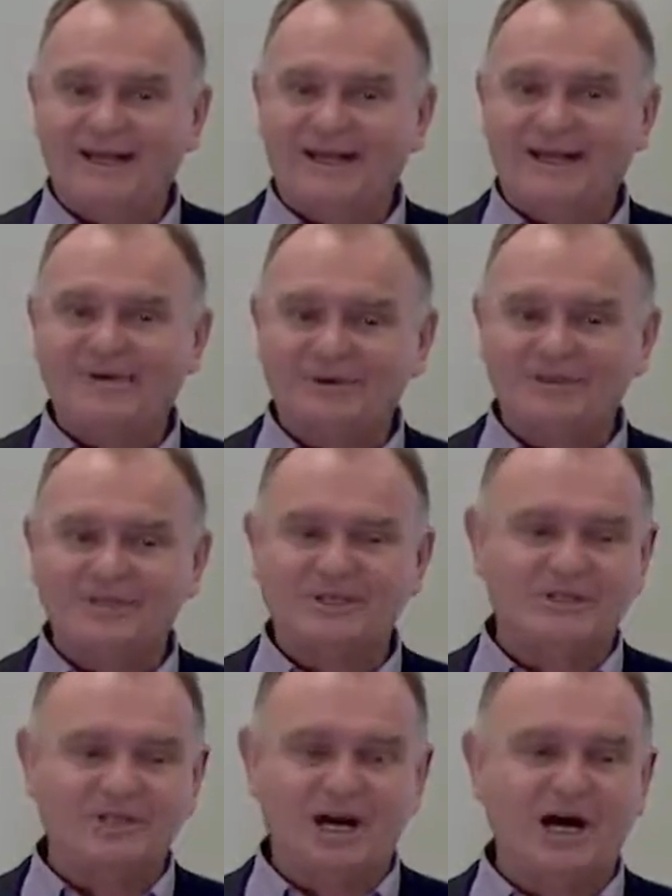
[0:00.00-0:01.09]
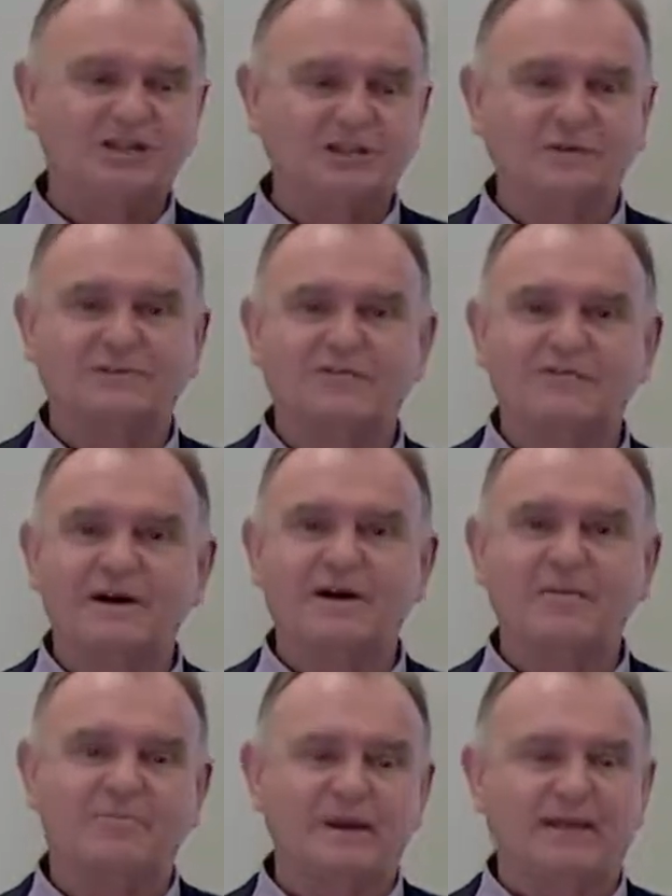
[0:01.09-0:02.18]
it was the start of some very
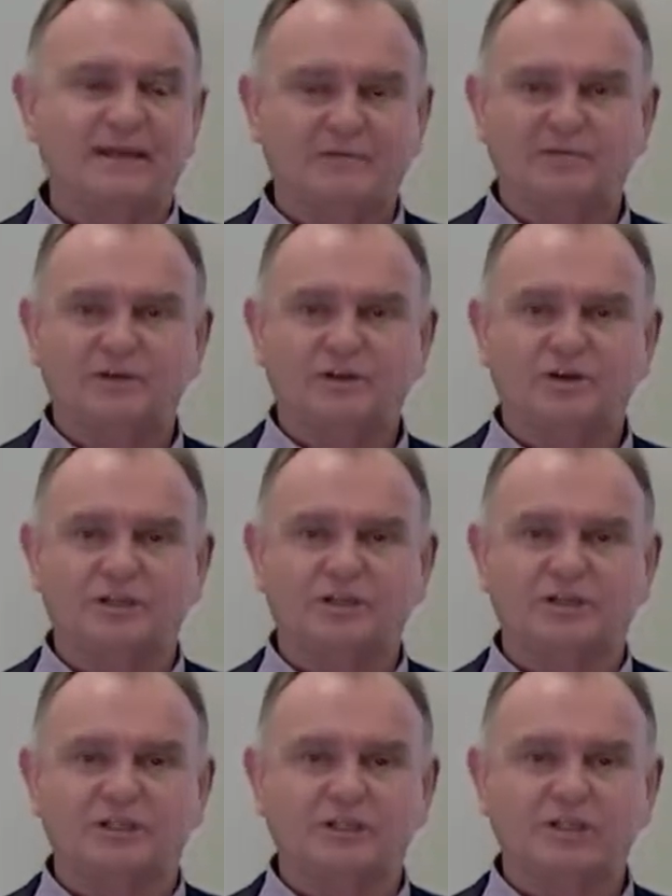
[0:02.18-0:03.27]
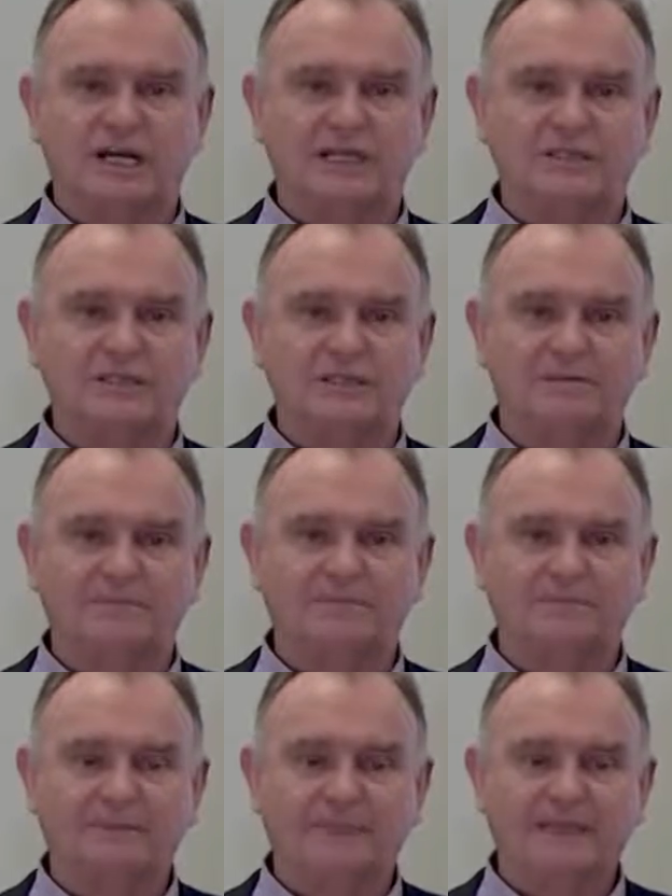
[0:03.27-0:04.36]
big infrastructure changes.
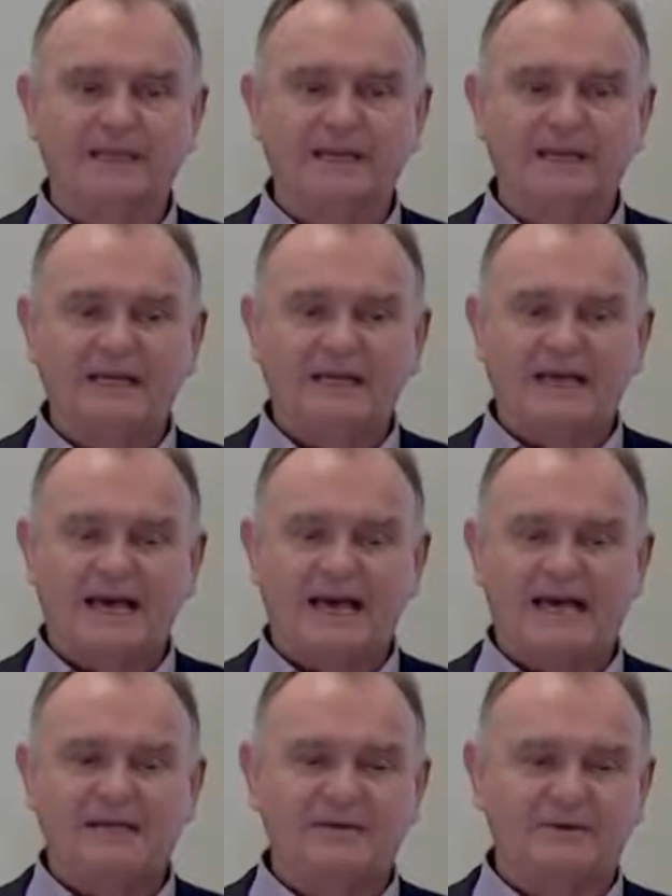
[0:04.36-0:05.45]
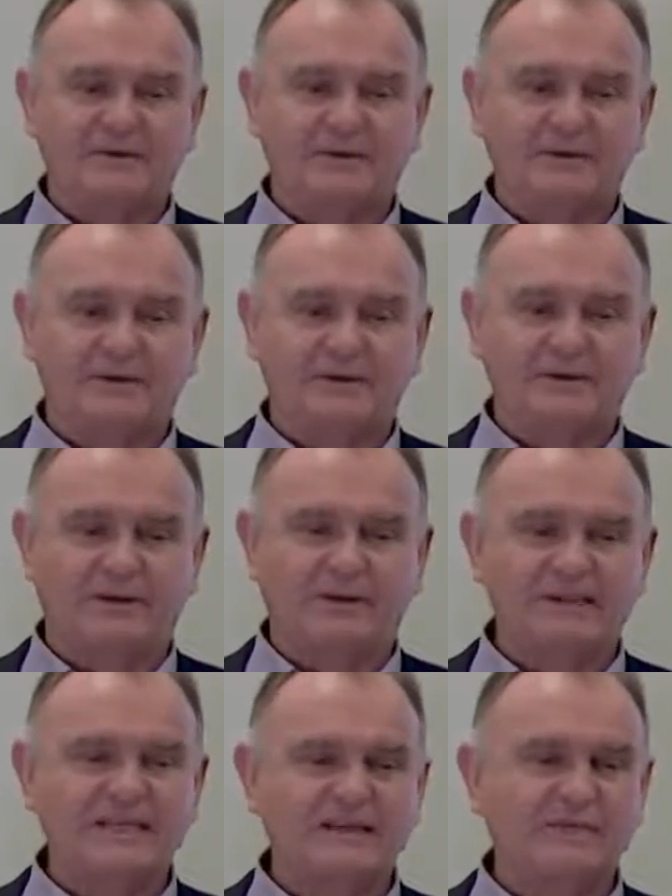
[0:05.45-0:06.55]
And
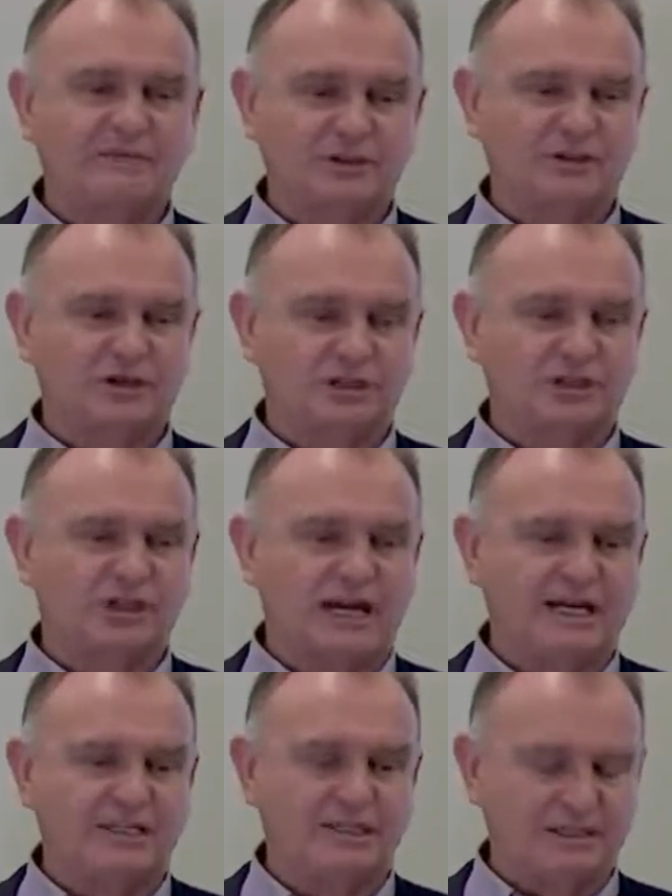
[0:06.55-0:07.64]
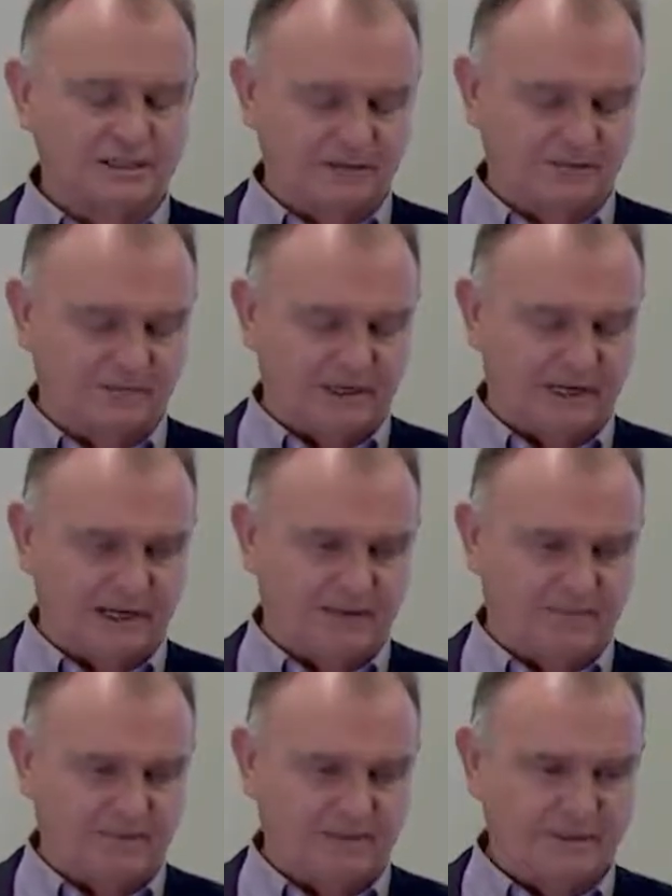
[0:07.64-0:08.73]
these infrastructure changes
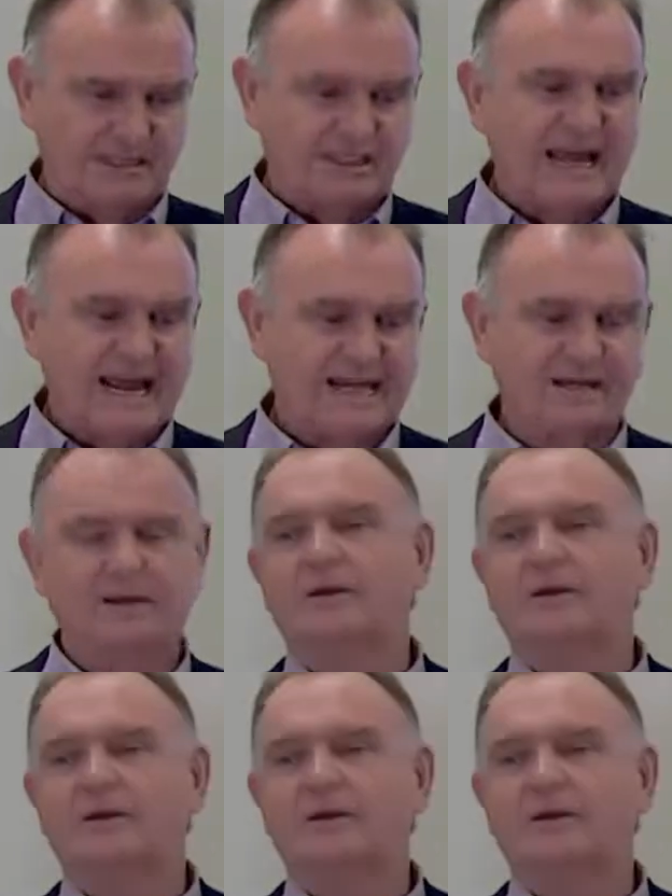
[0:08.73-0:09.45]
take